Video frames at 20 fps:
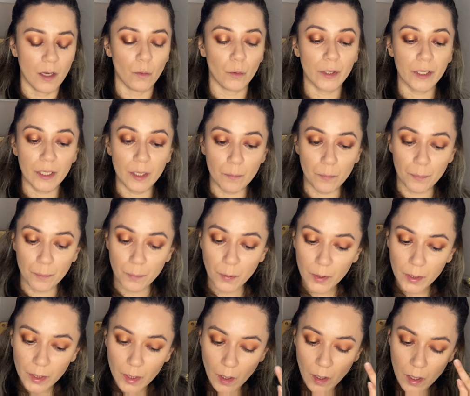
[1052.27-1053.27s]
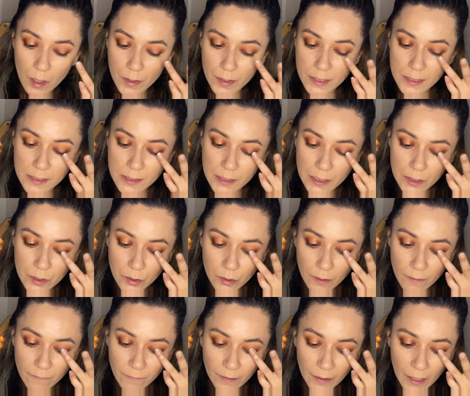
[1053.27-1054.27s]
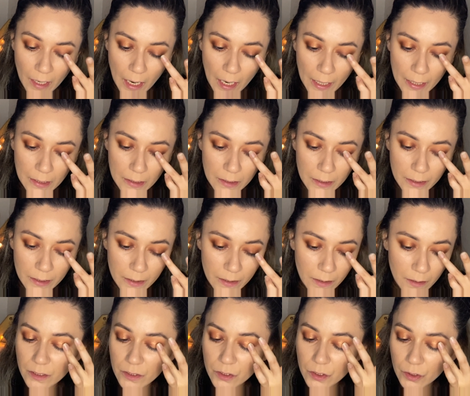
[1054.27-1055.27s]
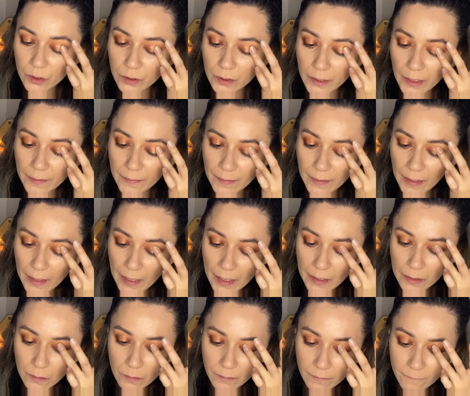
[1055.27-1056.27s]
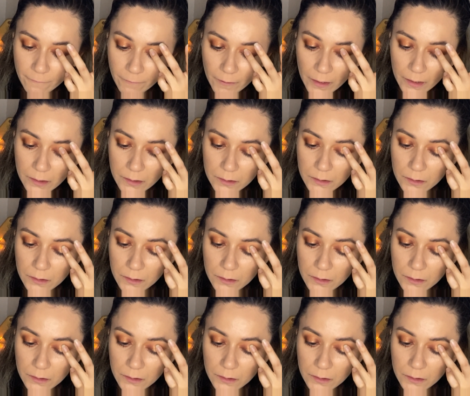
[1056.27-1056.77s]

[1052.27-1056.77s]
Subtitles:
And we're gonna put it on the center of our eyelid to create the halo effect.